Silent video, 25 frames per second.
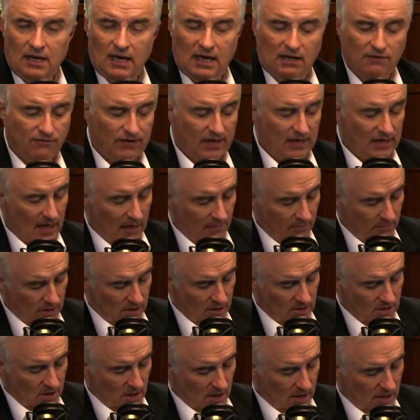In fact, I'm going
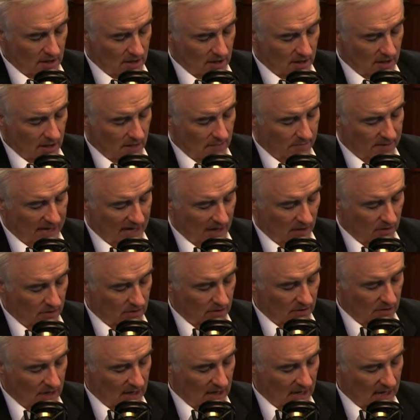to talk about
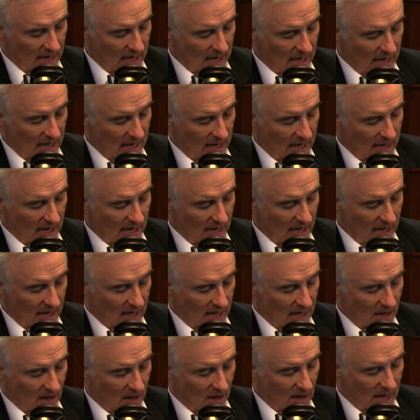
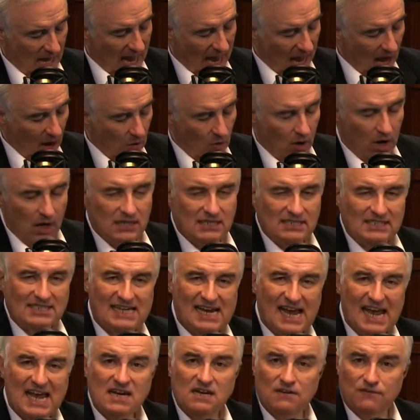how a
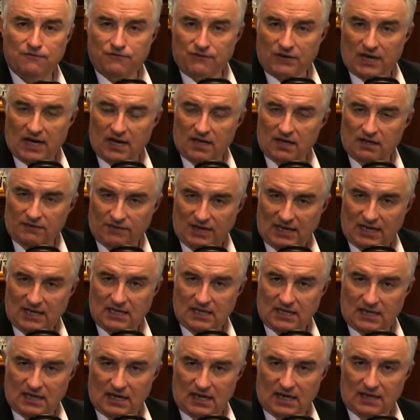data file of any
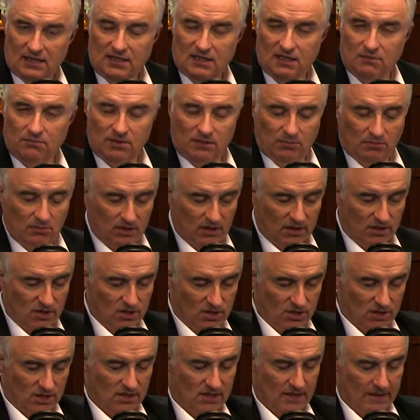kind can be
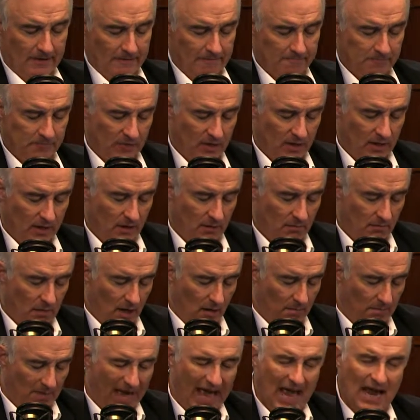malicious.
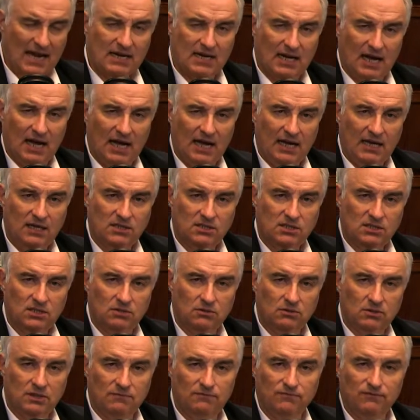A bad guy
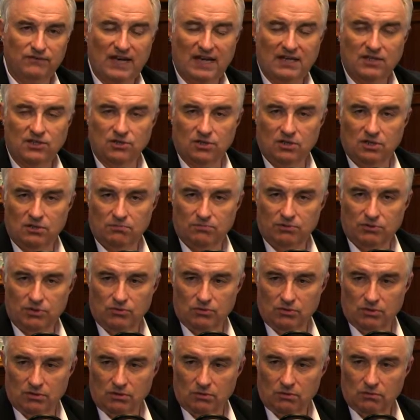to infect your
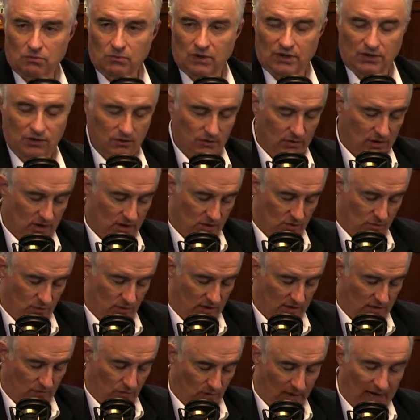computer, whether it's
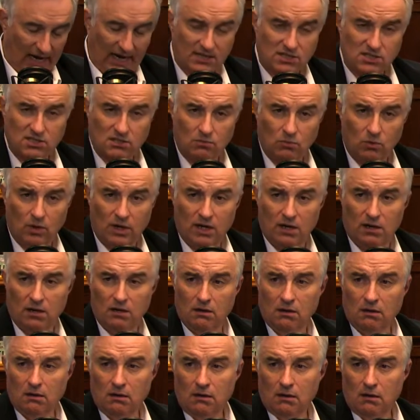with
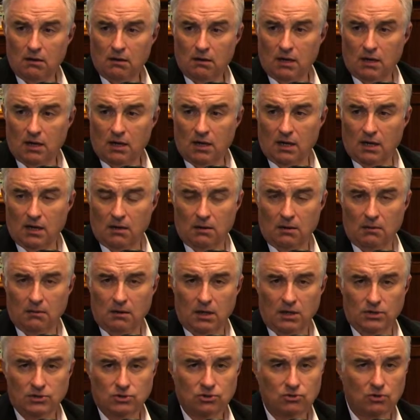ransomware, uh,
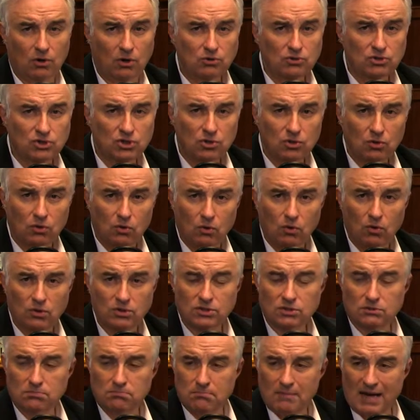a Trojan
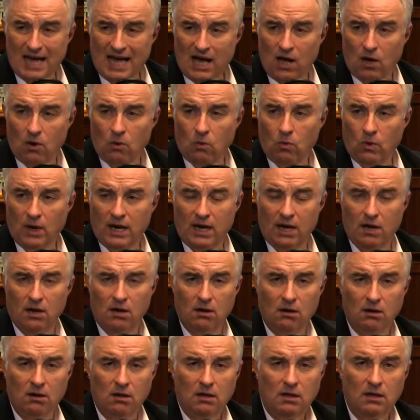horse,
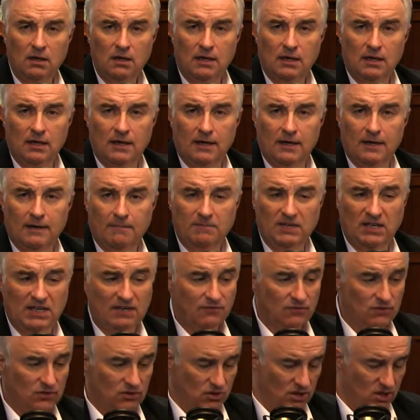malware, um,
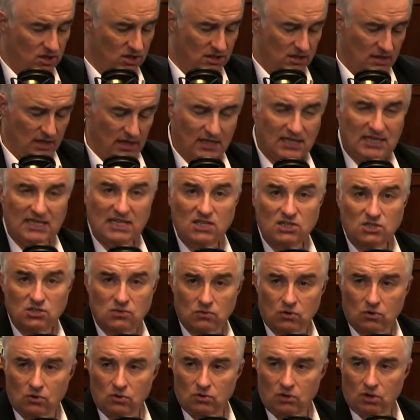even just a
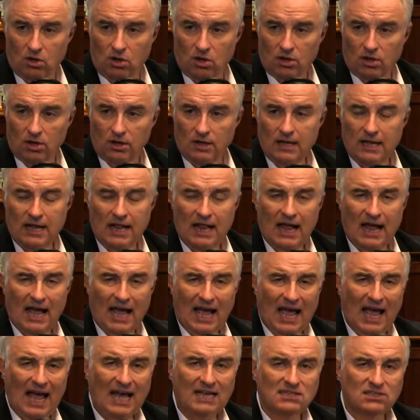keystroke logger,
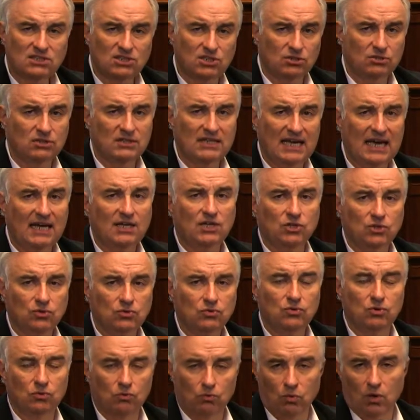has to get
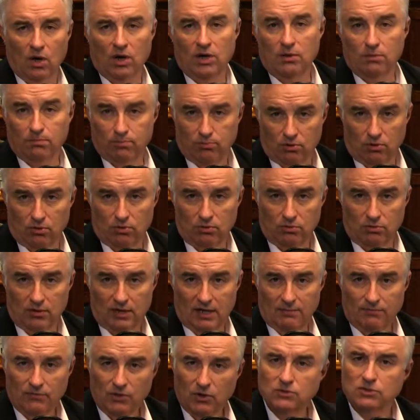you to run a
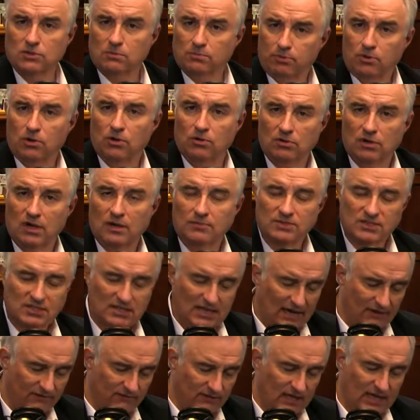program. Those are programs.
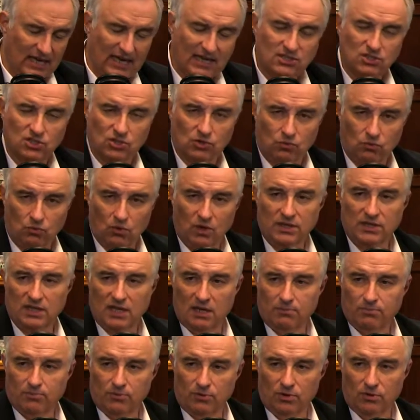They have to get you to run
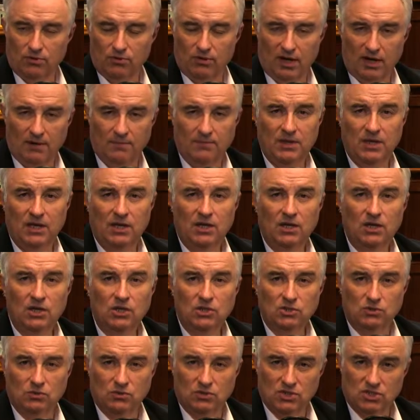that program,
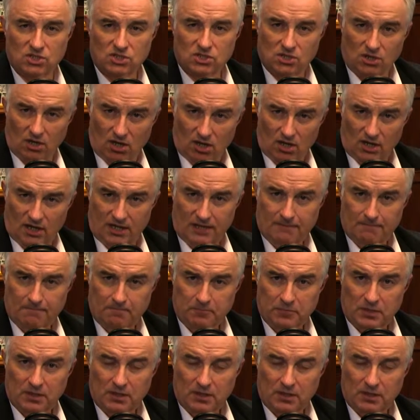to install it,